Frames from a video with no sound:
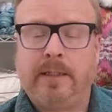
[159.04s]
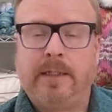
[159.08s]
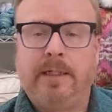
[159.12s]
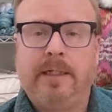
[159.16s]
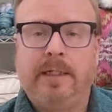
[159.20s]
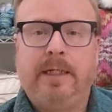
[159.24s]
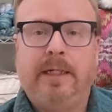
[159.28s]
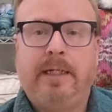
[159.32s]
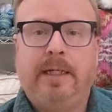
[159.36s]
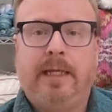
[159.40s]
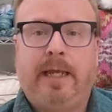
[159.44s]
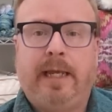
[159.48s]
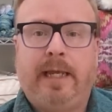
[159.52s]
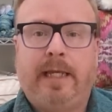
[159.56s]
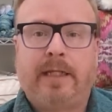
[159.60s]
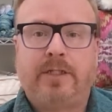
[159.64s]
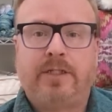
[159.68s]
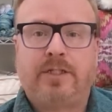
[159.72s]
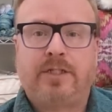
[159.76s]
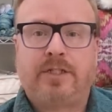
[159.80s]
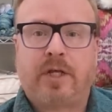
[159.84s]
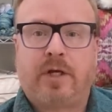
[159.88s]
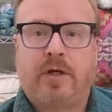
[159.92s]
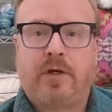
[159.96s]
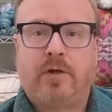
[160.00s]
And
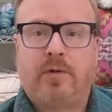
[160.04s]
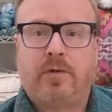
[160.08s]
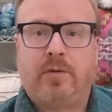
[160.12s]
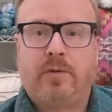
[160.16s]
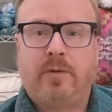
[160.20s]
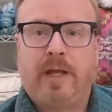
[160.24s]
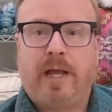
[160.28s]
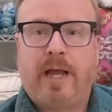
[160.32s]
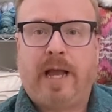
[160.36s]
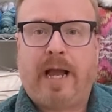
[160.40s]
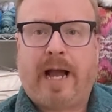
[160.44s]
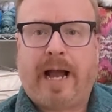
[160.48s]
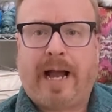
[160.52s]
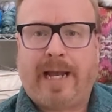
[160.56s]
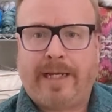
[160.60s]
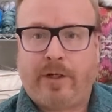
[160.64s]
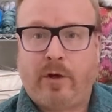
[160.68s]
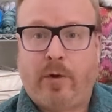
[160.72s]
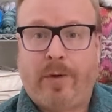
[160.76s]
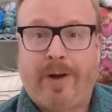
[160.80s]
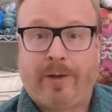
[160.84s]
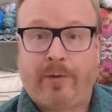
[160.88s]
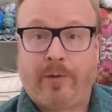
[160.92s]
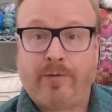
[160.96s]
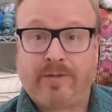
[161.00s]
so I know how
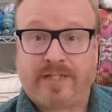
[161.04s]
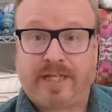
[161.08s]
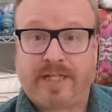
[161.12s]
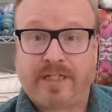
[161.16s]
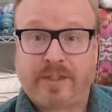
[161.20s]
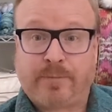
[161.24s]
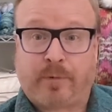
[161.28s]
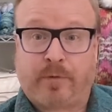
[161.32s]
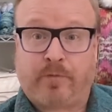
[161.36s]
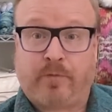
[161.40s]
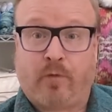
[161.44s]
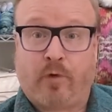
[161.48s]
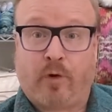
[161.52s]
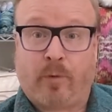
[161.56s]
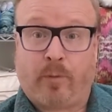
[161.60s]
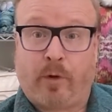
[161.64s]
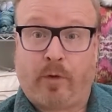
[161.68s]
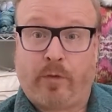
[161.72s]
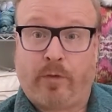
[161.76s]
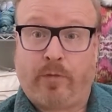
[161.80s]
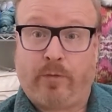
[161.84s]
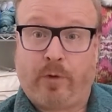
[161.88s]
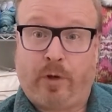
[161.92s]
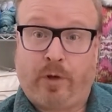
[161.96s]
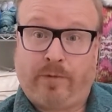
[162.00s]
those things perform
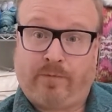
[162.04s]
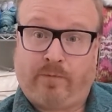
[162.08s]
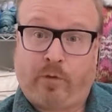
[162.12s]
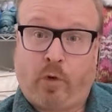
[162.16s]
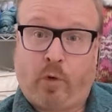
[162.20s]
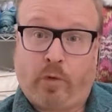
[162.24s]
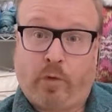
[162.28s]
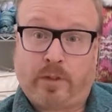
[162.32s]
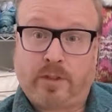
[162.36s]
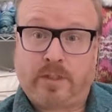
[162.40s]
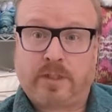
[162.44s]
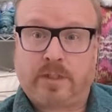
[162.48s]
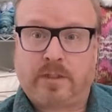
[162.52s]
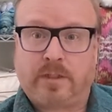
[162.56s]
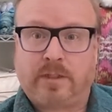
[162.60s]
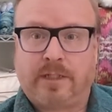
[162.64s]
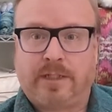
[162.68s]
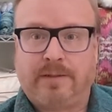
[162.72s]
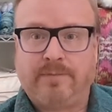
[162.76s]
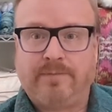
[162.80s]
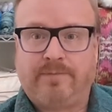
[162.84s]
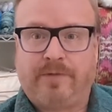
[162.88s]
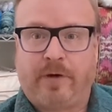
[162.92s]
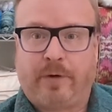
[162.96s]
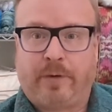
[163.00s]
on floors. I'm
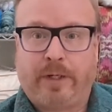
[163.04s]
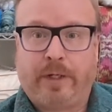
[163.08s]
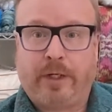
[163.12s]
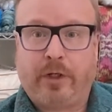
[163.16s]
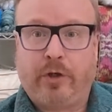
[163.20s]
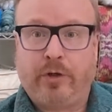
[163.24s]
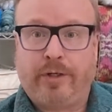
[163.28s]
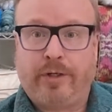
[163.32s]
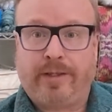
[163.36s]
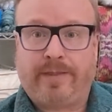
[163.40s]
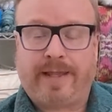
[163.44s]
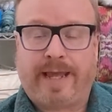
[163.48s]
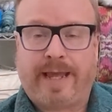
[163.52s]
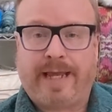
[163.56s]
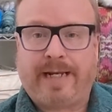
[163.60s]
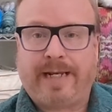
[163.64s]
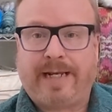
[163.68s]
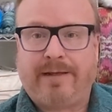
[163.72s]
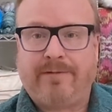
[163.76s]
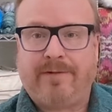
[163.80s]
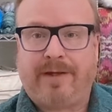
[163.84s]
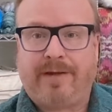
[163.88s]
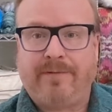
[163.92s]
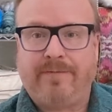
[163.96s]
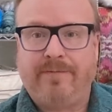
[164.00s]
very good at that.
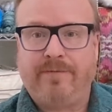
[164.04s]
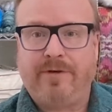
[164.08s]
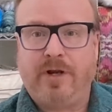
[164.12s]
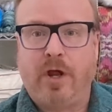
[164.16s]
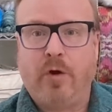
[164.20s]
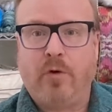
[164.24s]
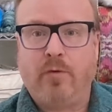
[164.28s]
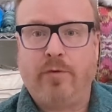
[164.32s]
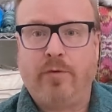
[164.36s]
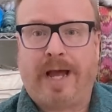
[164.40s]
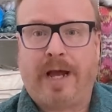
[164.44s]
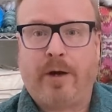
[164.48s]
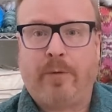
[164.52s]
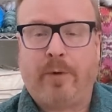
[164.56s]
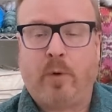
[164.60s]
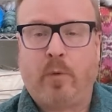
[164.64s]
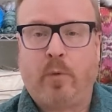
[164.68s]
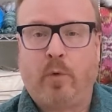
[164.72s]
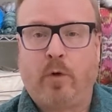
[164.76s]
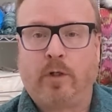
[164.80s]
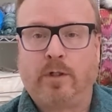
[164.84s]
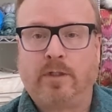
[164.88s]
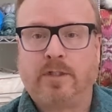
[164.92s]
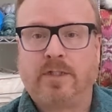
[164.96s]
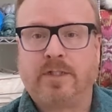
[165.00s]
I've known how it
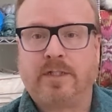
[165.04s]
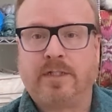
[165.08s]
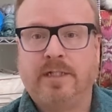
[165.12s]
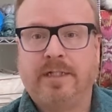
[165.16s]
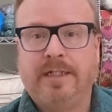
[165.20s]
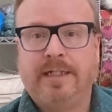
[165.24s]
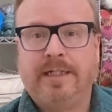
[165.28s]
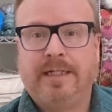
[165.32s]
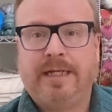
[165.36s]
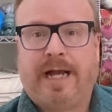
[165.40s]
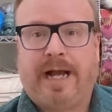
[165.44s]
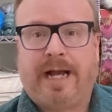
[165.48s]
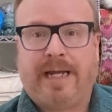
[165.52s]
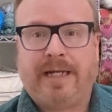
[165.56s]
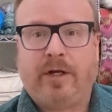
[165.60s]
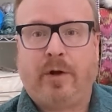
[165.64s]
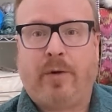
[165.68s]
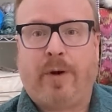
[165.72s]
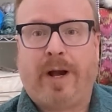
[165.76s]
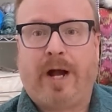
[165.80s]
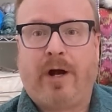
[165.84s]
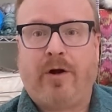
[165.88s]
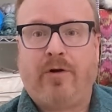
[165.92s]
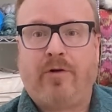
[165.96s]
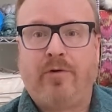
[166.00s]
works. I know
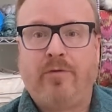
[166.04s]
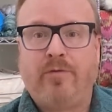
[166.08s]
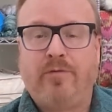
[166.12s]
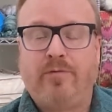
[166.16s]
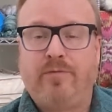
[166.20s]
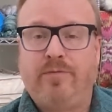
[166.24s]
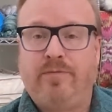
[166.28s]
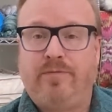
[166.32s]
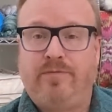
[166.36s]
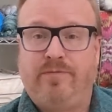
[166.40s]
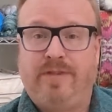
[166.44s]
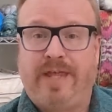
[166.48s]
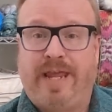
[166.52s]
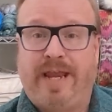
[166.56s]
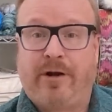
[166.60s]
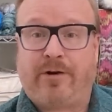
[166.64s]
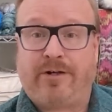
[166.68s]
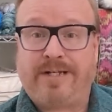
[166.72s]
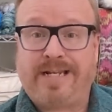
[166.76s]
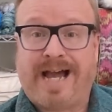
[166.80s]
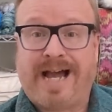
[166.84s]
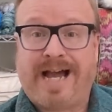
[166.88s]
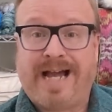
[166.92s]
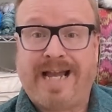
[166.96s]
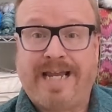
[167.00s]
how they are
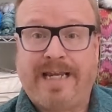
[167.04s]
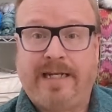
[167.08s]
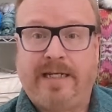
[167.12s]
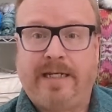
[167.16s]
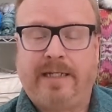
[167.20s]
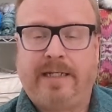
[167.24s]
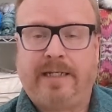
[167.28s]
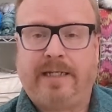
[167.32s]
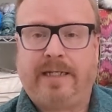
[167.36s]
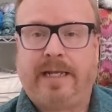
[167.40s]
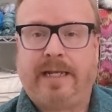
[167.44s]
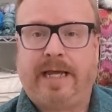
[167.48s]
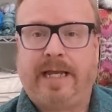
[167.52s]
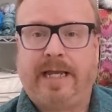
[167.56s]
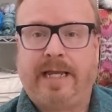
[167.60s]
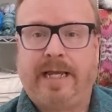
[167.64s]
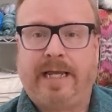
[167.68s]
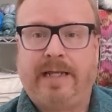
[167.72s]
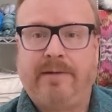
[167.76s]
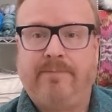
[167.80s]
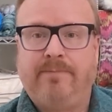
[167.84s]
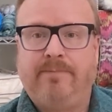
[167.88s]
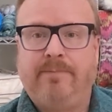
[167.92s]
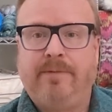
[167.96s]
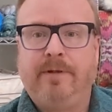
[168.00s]
dyed, and I
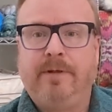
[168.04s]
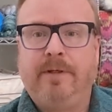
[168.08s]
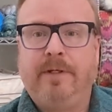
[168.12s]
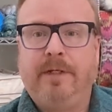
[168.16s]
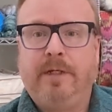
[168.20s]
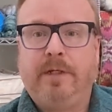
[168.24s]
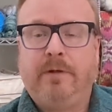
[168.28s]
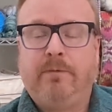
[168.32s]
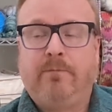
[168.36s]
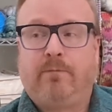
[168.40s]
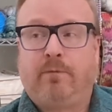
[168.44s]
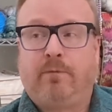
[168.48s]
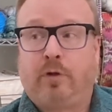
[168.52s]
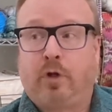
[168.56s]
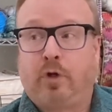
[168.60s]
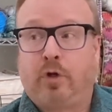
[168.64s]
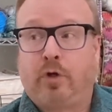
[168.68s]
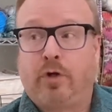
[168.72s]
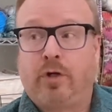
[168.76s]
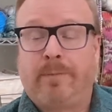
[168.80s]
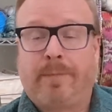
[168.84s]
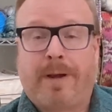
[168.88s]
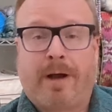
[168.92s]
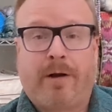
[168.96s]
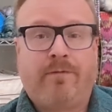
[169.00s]
learned
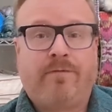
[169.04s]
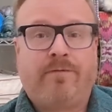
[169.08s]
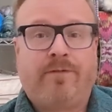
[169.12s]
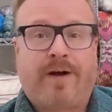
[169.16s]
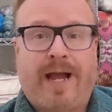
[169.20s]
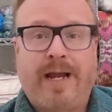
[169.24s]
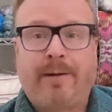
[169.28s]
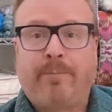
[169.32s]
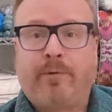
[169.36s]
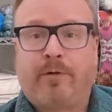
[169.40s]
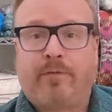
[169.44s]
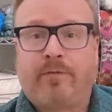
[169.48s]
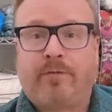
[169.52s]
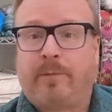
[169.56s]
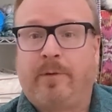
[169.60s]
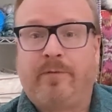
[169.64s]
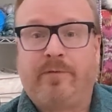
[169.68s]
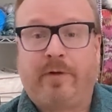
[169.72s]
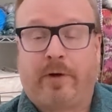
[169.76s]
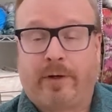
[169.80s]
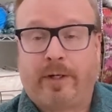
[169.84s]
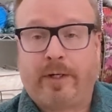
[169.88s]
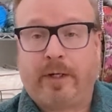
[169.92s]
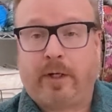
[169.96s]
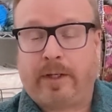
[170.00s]
about fiber from a very
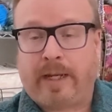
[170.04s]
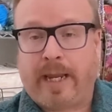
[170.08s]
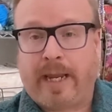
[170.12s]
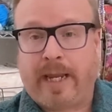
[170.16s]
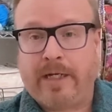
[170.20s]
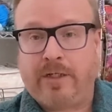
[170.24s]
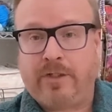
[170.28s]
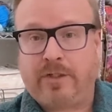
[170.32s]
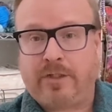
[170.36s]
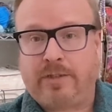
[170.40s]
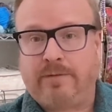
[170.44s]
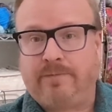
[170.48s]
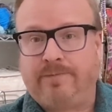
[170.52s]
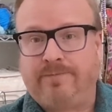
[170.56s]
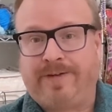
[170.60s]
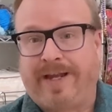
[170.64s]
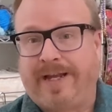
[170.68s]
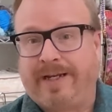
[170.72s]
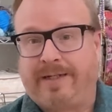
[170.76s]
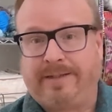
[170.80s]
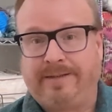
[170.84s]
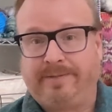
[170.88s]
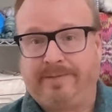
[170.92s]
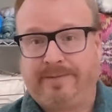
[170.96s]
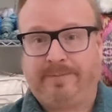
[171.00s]
young age. In fact,
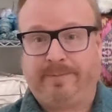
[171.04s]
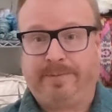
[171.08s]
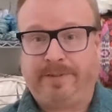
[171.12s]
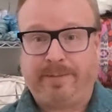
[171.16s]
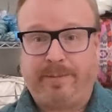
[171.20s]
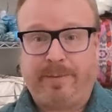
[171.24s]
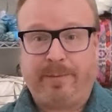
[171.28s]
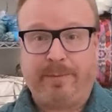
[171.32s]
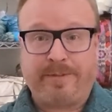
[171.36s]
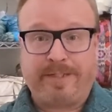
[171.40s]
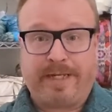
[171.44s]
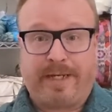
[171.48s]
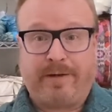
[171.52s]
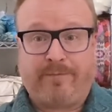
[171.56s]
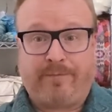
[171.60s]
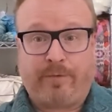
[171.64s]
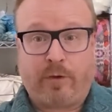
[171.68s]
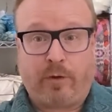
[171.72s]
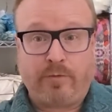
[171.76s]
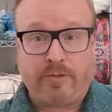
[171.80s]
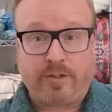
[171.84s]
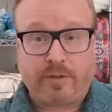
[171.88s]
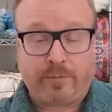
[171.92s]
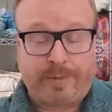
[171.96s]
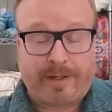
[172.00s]
some people say it flows
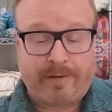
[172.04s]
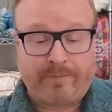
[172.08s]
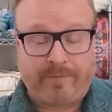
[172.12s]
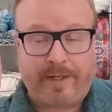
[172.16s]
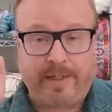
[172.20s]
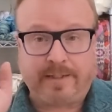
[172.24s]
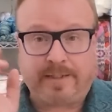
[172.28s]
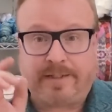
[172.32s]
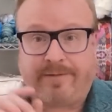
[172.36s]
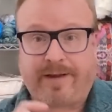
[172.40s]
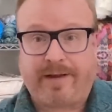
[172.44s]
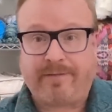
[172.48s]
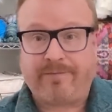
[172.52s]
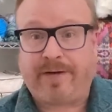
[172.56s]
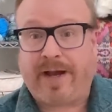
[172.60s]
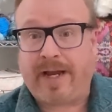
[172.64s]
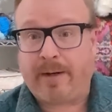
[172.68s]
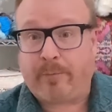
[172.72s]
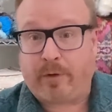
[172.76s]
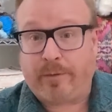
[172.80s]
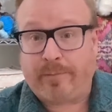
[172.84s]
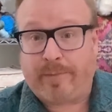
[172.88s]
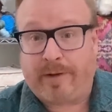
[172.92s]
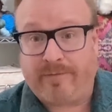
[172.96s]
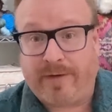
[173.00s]
through my veins. I've got fiber in
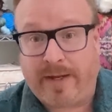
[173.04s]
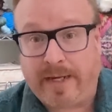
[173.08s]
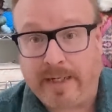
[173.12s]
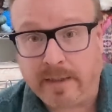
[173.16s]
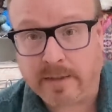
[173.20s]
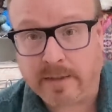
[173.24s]
my veins.